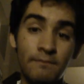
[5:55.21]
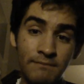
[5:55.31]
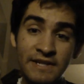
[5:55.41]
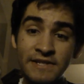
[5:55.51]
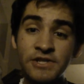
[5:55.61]

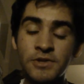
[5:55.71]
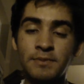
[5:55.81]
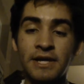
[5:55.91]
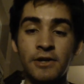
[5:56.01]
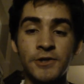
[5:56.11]
message to
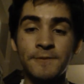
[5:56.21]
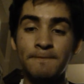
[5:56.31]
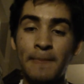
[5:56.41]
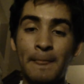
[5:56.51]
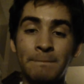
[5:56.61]
players.
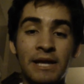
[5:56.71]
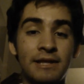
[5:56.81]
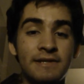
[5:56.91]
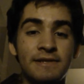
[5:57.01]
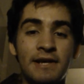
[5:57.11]

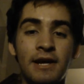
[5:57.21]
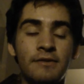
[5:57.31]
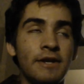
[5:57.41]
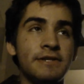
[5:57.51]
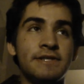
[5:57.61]
And this is kind
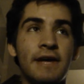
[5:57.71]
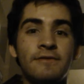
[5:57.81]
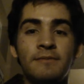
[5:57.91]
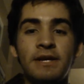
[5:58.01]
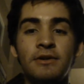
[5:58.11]
of like just
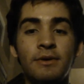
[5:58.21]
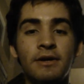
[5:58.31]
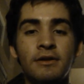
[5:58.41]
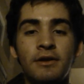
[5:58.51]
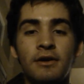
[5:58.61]
after me
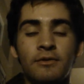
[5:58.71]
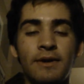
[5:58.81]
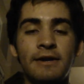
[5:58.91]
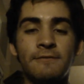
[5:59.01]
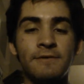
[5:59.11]
doing a long
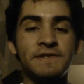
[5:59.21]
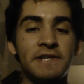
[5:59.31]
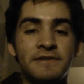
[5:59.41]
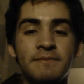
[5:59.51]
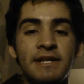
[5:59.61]
rant for
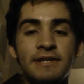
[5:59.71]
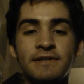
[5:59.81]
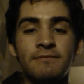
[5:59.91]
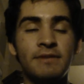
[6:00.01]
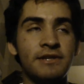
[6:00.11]
6 minutes
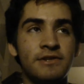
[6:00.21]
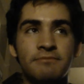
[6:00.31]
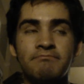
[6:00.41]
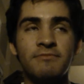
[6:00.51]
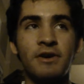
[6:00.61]
of me
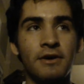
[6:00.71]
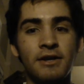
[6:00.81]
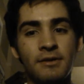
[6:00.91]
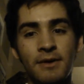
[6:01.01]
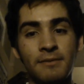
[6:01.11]
just
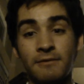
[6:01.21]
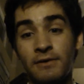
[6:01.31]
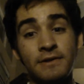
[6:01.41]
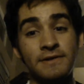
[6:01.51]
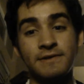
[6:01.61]
talking about my
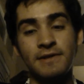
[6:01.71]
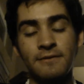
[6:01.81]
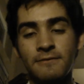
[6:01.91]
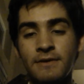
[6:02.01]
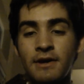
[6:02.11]
friends and
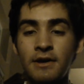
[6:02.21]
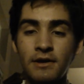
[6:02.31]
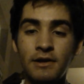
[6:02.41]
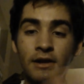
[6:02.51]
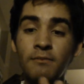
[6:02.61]
stuff.
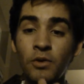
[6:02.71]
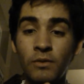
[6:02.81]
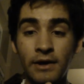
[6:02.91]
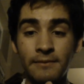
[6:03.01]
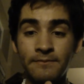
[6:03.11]
Number
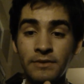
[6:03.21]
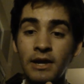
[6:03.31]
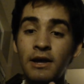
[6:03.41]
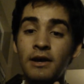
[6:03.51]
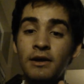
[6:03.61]
1.
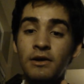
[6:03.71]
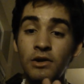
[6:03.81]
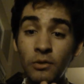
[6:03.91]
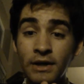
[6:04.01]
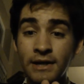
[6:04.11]

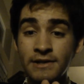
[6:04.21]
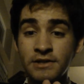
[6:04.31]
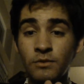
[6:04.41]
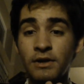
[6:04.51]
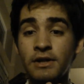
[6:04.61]
Know what it
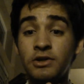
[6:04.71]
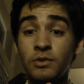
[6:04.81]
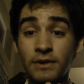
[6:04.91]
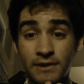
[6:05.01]
is you want to do